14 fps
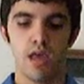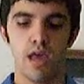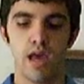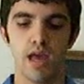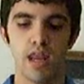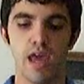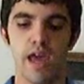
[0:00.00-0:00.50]

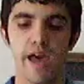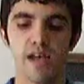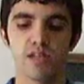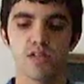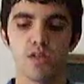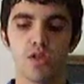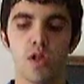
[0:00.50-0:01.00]
and it
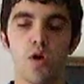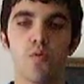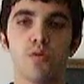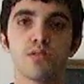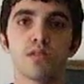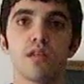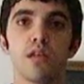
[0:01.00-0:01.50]
has the
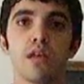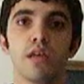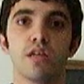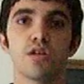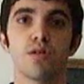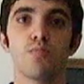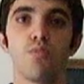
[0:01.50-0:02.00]
lowest
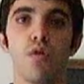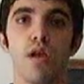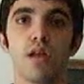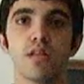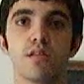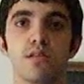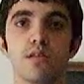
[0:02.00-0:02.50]
income
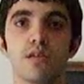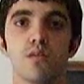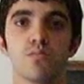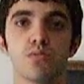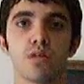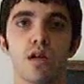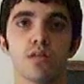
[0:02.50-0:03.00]
rate in
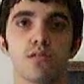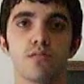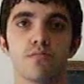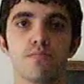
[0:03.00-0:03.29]
Wisconsin.